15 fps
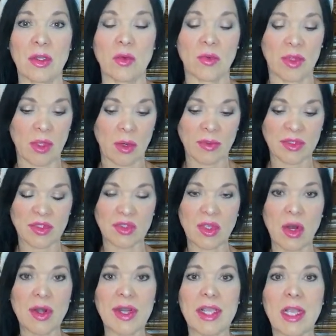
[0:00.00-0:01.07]
whether it was
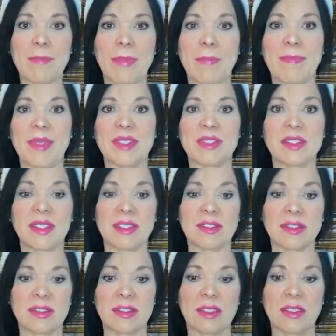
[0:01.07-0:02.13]
starting up a
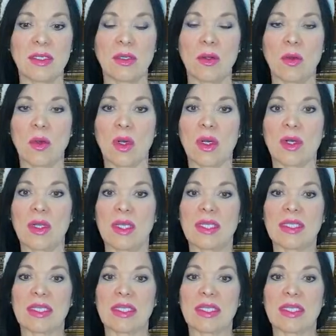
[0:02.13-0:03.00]
business or